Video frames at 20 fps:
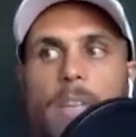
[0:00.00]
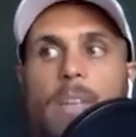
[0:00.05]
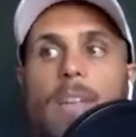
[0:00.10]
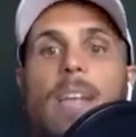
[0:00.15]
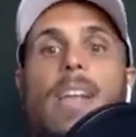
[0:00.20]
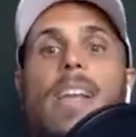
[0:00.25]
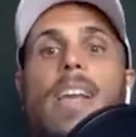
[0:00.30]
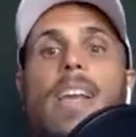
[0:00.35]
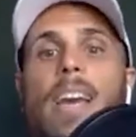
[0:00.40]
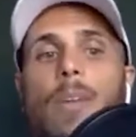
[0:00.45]
And
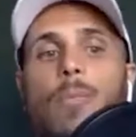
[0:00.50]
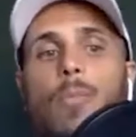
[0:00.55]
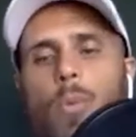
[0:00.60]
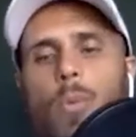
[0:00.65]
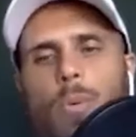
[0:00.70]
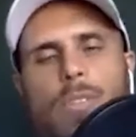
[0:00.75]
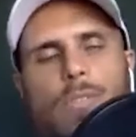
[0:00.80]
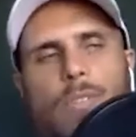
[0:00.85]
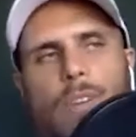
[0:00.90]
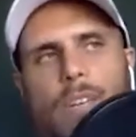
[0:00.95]

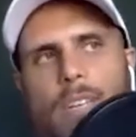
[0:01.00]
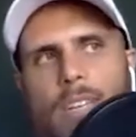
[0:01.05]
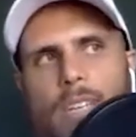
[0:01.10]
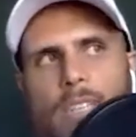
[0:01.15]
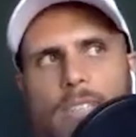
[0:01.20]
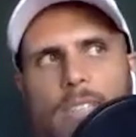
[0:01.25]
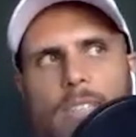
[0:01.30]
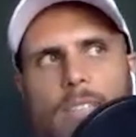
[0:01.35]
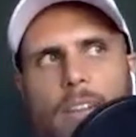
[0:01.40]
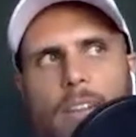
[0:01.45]
what's funny,
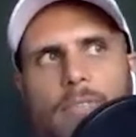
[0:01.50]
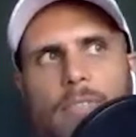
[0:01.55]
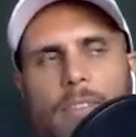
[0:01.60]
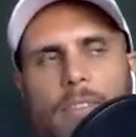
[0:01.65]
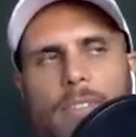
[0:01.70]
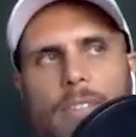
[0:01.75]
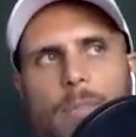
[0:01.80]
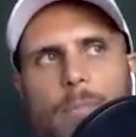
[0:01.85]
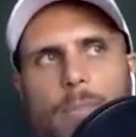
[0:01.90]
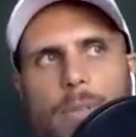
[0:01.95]
actually, I've
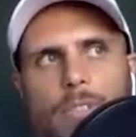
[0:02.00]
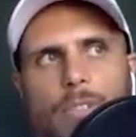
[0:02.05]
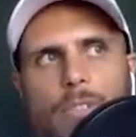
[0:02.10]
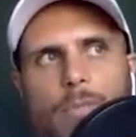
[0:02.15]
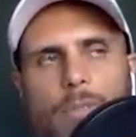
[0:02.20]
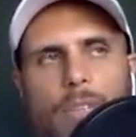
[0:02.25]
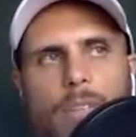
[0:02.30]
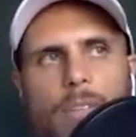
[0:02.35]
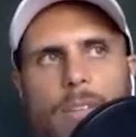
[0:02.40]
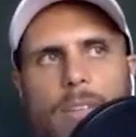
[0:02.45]
done a bunch of
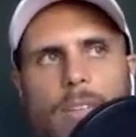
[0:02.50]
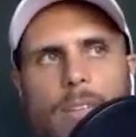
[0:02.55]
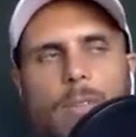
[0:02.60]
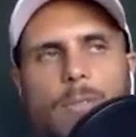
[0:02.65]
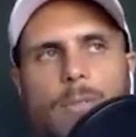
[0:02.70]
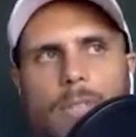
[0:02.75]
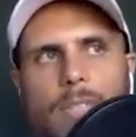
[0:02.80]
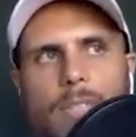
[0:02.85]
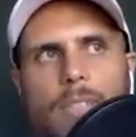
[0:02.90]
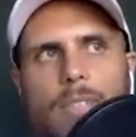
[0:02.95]
reading on
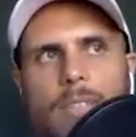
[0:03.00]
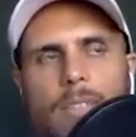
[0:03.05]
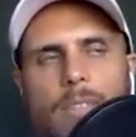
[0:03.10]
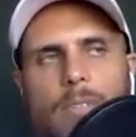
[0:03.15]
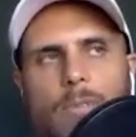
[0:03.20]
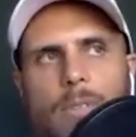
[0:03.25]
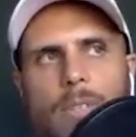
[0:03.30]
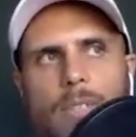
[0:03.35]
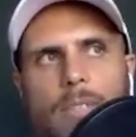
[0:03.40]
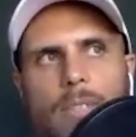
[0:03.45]
Hitler recently
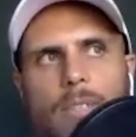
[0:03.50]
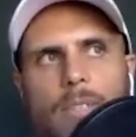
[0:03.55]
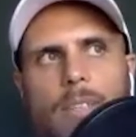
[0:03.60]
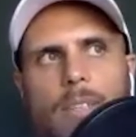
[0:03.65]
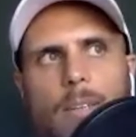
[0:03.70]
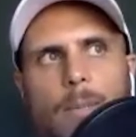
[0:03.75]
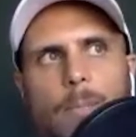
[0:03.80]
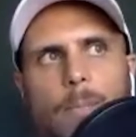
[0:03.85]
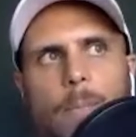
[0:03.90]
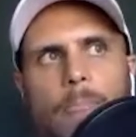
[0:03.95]
as well. And
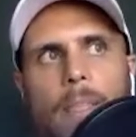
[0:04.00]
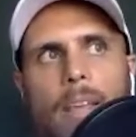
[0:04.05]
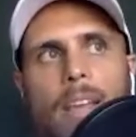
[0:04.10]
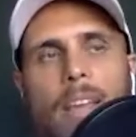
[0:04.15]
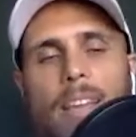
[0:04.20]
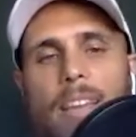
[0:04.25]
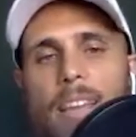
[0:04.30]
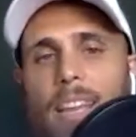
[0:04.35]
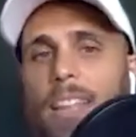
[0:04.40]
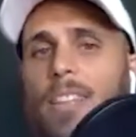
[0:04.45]

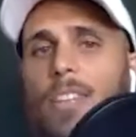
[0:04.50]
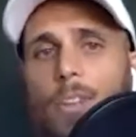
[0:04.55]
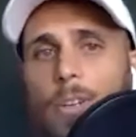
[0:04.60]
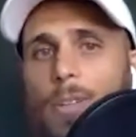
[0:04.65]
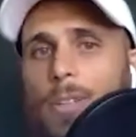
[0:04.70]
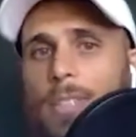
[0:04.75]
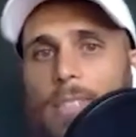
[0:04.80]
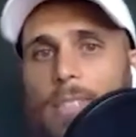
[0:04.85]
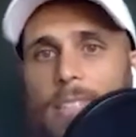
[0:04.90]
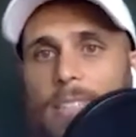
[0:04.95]
in the
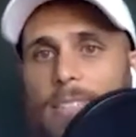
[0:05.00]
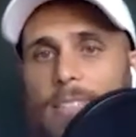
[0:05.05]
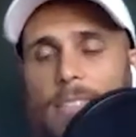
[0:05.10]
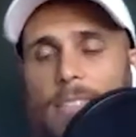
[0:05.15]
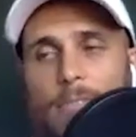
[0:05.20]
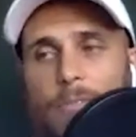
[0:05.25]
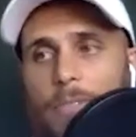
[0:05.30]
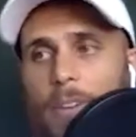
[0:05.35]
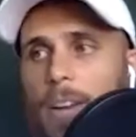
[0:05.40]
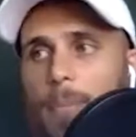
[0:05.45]
early
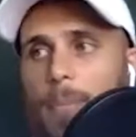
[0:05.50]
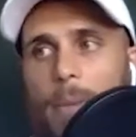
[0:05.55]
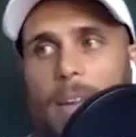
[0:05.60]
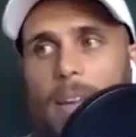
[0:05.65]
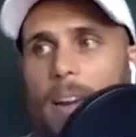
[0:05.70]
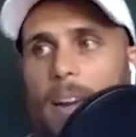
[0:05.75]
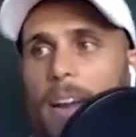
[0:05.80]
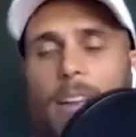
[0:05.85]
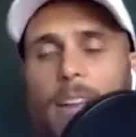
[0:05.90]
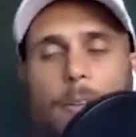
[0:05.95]
days, fuck,
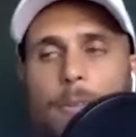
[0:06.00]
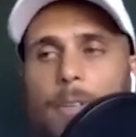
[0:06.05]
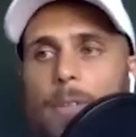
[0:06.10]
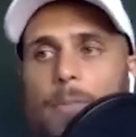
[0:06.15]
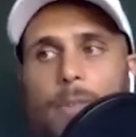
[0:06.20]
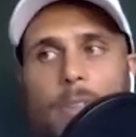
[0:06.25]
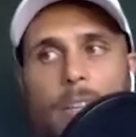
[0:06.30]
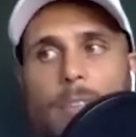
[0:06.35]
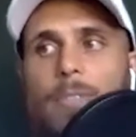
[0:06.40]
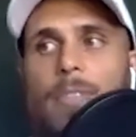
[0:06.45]
man, I
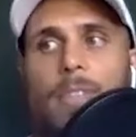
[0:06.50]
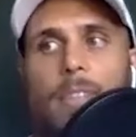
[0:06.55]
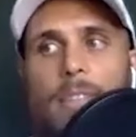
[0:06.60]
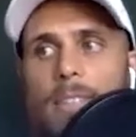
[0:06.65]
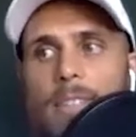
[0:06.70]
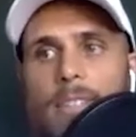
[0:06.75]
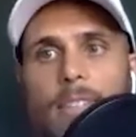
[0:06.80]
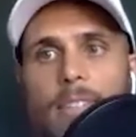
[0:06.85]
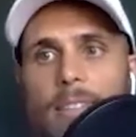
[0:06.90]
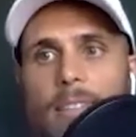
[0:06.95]
agreed with everything
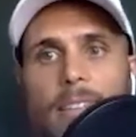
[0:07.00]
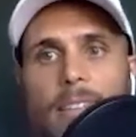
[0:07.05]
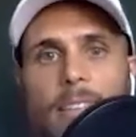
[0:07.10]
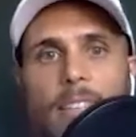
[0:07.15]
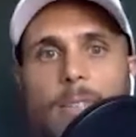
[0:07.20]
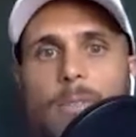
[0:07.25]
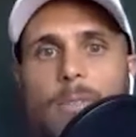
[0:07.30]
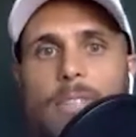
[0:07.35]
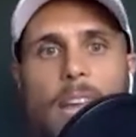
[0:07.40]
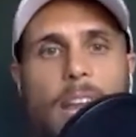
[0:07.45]
he said. Like,
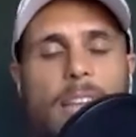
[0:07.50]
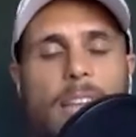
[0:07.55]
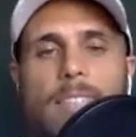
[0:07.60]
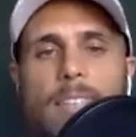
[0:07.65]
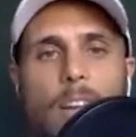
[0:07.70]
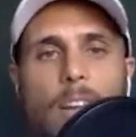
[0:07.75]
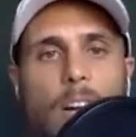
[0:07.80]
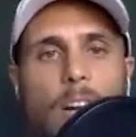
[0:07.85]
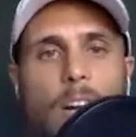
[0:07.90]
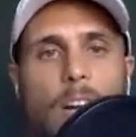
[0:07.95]
he was
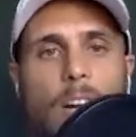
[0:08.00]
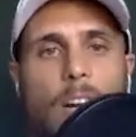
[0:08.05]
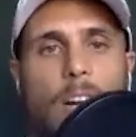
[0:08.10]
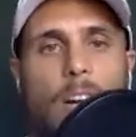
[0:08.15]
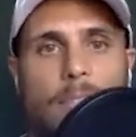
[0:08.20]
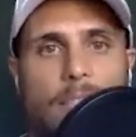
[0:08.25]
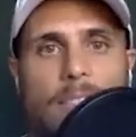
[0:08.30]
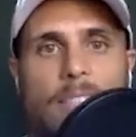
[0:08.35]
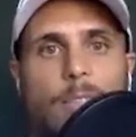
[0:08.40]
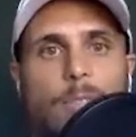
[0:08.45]

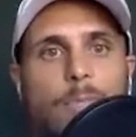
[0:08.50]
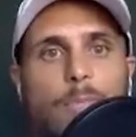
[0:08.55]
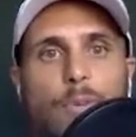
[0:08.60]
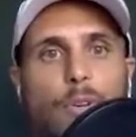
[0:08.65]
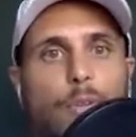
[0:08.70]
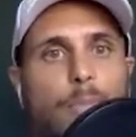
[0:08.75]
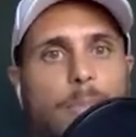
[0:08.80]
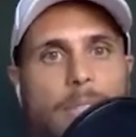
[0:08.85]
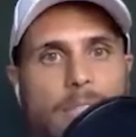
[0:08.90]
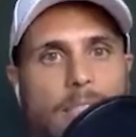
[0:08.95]
anti-communist,
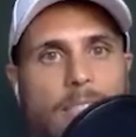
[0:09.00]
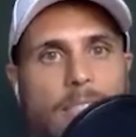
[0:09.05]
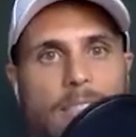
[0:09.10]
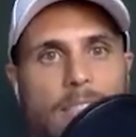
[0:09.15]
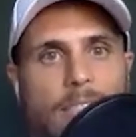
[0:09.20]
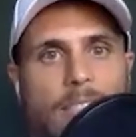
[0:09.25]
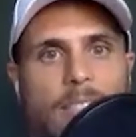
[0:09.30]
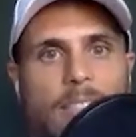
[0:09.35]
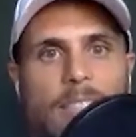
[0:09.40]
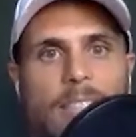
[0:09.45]
he was
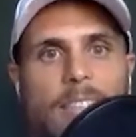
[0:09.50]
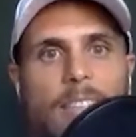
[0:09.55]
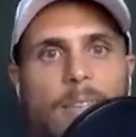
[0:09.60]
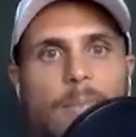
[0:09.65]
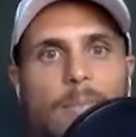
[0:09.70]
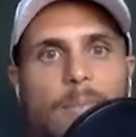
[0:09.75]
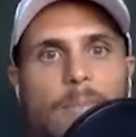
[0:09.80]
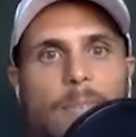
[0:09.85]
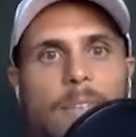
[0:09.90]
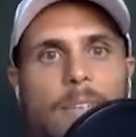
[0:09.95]
pro-business,
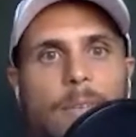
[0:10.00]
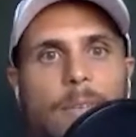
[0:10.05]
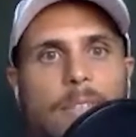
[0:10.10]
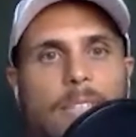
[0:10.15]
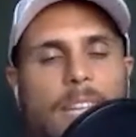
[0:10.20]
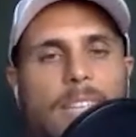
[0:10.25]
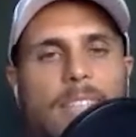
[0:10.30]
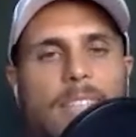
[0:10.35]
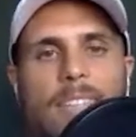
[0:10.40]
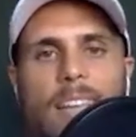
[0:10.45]
he
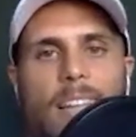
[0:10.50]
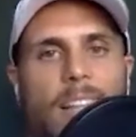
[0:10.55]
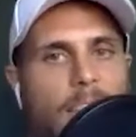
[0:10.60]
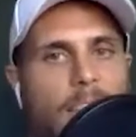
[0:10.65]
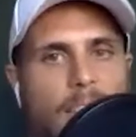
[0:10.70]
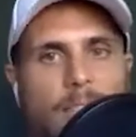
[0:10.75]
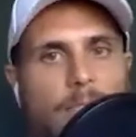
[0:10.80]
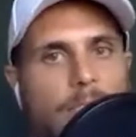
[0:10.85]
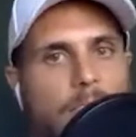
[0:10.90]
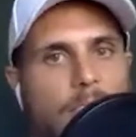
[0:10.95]
was
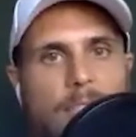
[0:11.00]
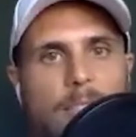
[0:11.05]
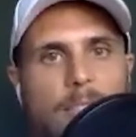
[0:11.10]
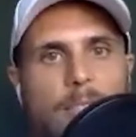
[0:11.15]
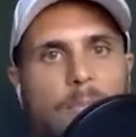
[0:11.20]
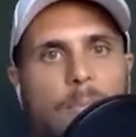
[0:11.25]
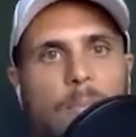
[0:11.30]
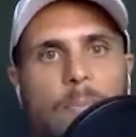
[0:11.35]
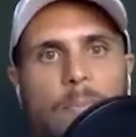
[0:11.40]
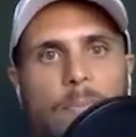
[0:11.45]

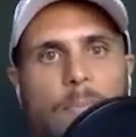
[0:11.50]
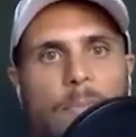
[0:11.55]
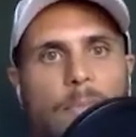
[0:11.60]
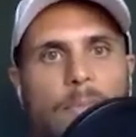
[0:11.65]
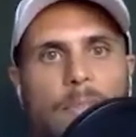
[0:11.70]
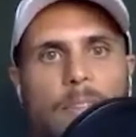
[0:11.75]
anti-collectivism.